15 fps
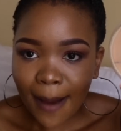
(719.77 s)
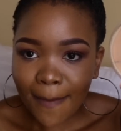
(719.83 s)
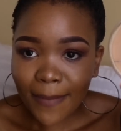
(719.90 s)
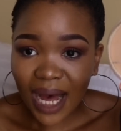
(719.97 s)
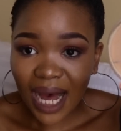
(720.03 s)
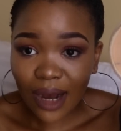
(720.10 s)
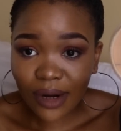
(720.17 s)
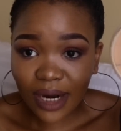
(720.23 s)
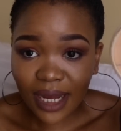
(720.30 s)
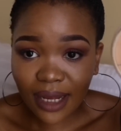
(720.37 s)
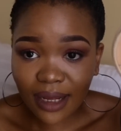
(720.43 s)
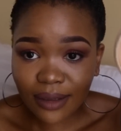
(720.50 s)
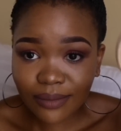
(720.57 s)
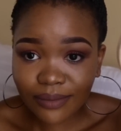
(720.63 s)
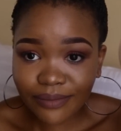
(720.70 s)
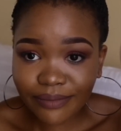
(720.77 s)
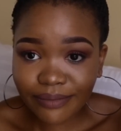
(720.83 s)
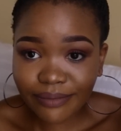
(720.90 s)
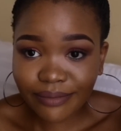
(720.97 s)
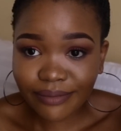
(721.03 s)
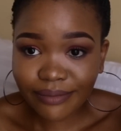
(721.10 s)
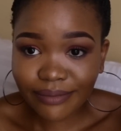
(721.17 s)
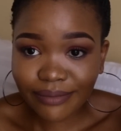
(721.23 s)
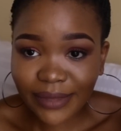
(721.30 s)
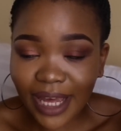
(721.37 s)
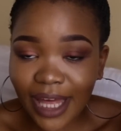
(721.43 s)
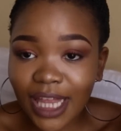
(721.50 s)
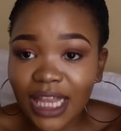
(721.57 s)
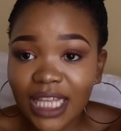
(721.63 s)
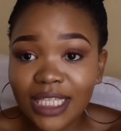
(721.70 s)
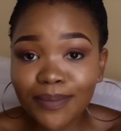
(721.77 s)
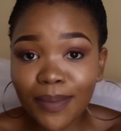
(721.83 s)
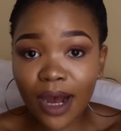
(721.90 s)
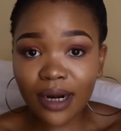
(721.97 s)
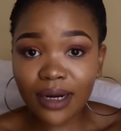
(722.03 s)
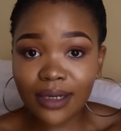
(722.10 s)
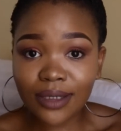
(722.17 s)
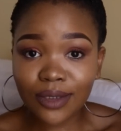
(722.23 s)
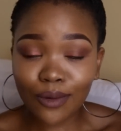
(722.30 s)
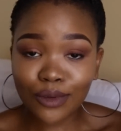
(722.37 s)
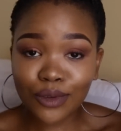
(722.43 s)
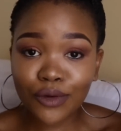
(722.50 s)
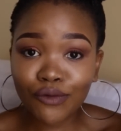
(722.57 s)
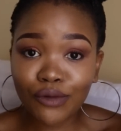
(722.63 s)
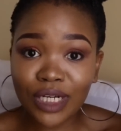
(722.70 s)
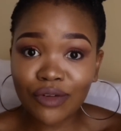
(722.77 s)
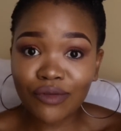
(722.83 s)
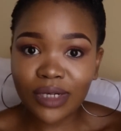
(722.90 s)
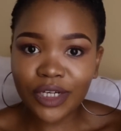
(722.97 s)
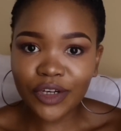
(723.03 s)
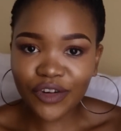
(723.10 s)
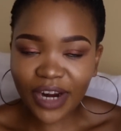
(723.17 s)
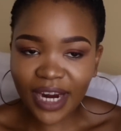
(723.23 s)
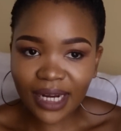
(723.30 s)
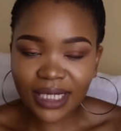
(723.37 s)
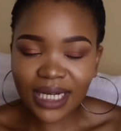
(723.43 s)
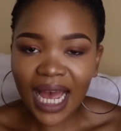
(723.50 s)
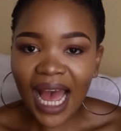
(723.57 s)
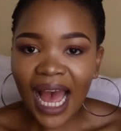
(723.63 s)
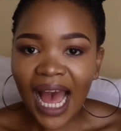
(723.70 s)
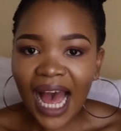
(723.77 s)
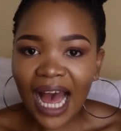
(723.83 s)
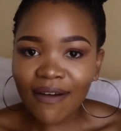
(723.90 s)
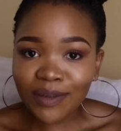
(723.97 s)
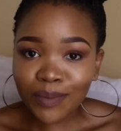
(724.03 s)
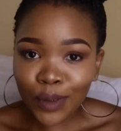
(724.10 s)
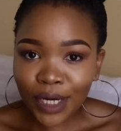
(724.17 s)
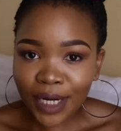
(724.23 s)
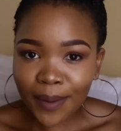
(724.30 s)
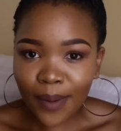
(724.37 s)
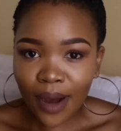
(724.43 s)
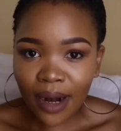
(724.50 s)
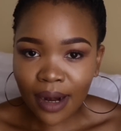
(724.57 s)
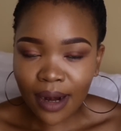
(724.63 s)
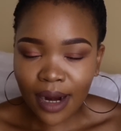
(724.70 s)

Powder. This powder is also really great. I've spoken about it